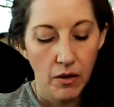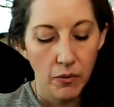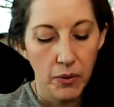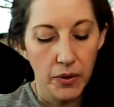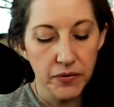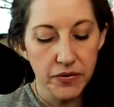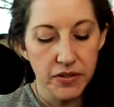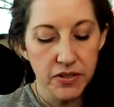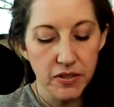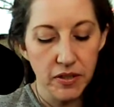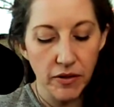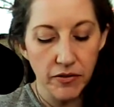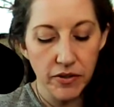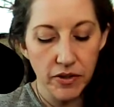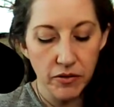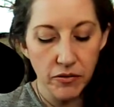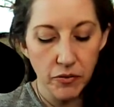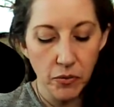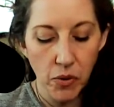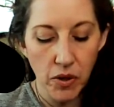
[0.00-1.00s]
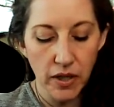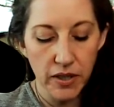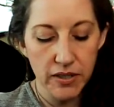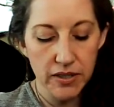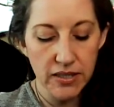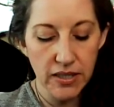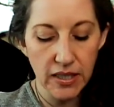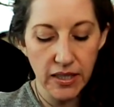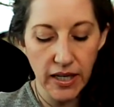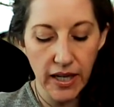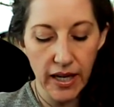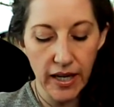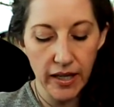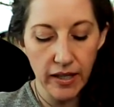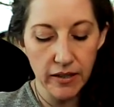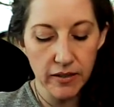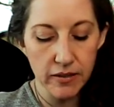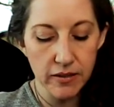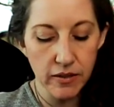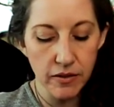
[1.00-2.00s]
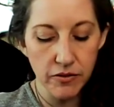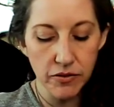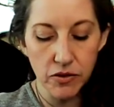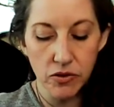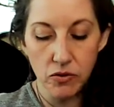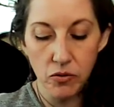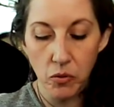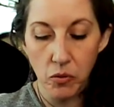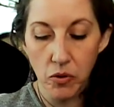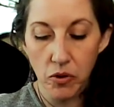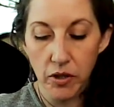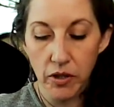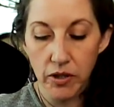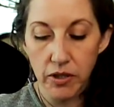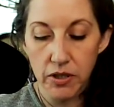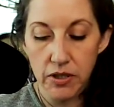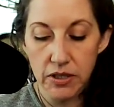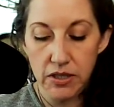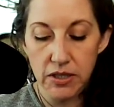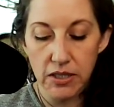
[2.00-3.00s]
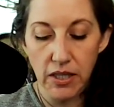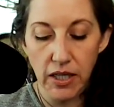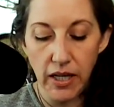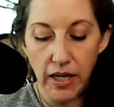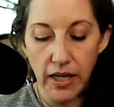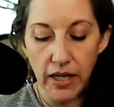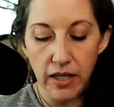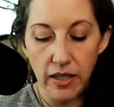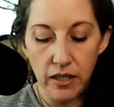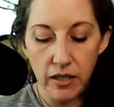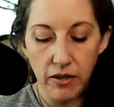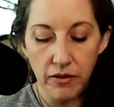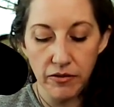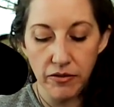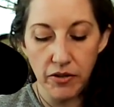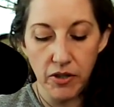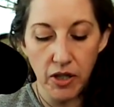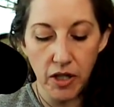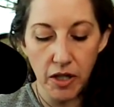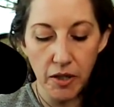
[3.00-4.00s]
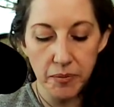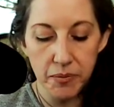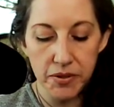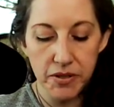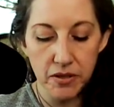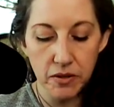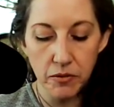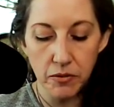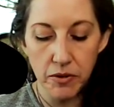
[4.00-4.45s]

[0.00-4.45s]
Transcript: We have seven of wands and ace of swords, eight of cups in